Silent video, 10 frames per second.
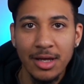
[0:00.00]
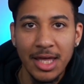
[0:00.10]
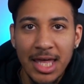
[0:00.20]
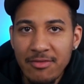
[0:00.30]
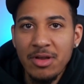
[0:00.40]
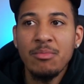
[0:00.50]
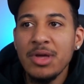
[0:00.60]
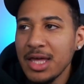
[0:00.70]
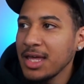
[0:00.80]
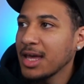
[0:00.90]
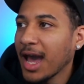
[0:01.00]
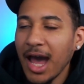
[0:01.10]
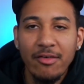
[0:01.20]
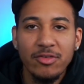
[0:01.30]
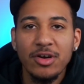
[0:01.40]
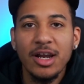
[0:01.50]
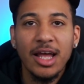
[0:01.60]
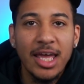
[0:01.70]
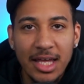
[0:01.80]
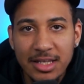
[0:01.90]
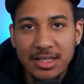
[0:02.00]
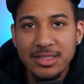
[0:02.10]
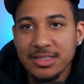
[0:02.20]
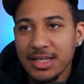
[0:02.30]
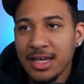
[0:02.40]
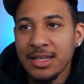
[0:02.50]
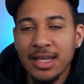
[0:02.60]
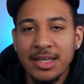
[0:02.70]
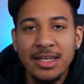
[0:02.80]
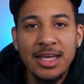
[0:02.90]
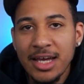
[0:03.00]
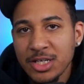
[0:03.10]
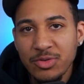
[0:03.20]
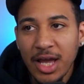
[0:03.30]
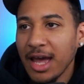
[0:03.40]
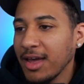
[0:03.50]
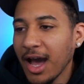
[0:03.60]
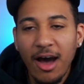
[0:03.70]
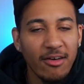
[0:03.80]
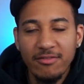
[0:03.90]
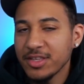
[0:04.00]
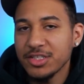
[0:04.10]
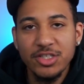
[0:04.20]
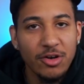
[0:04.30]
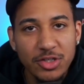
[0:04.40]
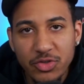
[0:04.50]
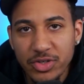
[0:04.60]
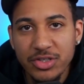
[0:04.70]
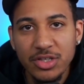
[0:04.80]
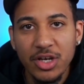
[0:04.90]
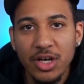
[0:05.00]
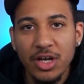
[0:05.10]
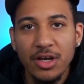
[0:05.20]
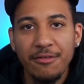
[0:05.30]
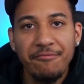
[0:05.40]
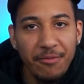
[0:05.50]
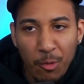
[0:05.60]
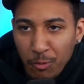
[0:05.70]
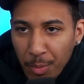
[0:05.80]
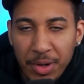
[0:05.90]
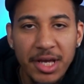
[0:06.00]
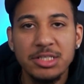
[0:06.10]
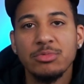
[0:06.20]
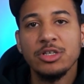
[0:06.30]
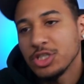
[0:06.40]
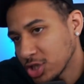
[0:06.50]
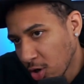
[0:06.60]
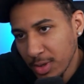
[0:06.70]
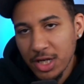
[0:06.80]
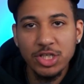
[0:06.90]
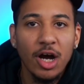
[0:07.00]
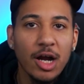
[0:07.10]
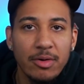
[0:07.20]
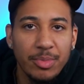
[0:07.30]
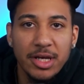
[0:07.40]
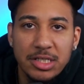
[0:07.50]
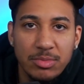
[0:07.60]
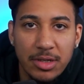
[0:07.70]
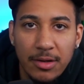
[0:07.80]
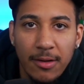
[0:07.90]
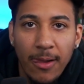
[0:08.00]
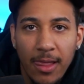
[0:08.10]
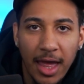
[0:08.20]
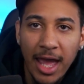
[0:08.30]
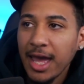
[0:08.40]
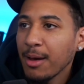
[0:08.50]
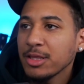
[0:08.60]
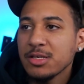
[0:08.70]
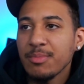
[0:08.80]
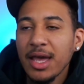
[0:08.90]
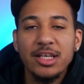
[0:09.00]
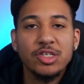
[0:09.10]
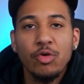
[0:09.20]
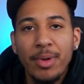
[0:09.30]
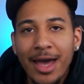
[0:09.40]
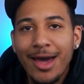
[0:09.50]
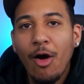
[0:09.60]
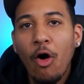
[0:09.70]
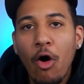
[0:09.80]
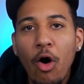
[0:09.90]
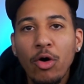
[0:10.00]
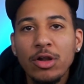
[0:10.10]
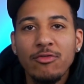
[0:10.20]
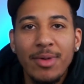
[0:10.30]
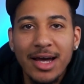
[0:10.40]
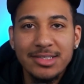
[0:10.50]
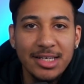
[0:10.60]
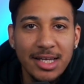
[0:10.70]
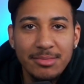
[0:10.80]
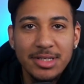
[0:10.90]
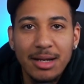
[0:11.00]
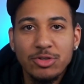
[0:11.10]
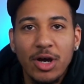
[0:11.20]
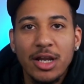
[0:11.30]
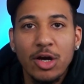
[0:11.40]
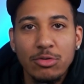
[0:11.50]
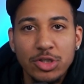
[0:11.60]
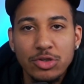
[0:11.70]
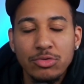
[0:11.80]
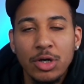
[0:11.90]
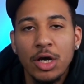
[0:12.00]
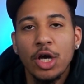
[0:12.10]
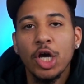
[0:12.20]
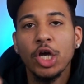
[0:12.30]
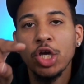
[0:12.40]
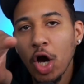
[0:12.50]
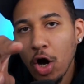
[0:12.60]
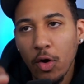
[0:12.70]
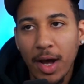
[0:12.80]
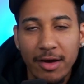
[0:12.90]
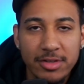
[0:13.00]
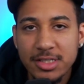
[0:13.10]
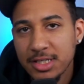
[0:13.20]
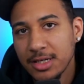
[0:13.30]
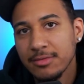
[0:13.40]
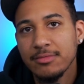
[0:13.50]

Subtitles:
Even me after an Achilles and knee injury, after surgeries, replace me. Show me that y'all can replace me. And to make it so bad, all of my teams that I'm trying to go to, y'all going to have to see.